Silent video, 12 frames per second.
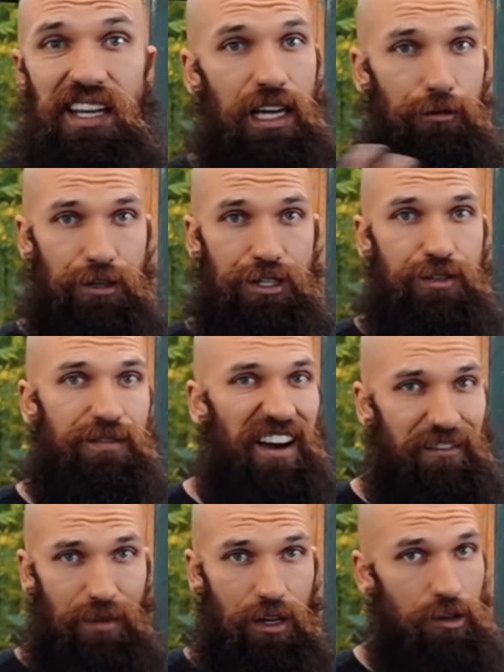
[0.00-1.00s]
It reaches
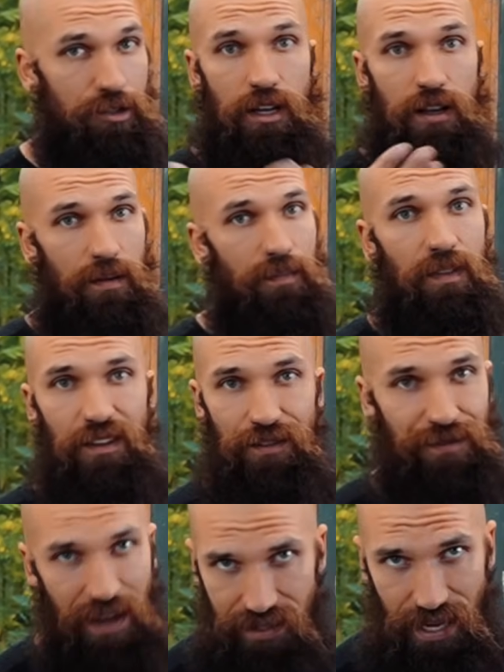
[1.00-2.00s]
5 meters.
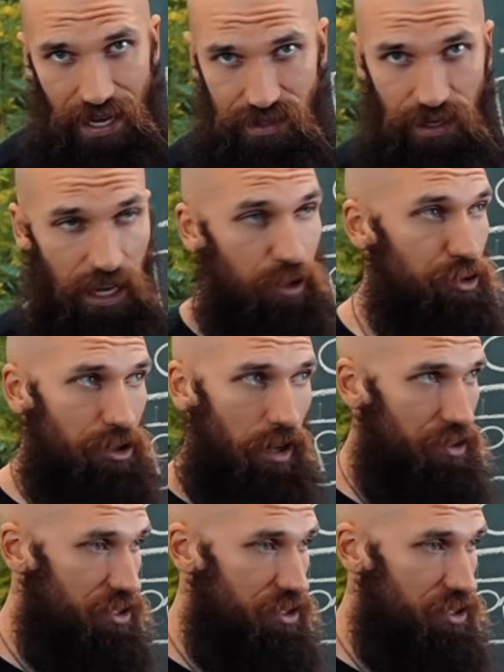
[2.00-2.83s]
Fantastic, I use it all the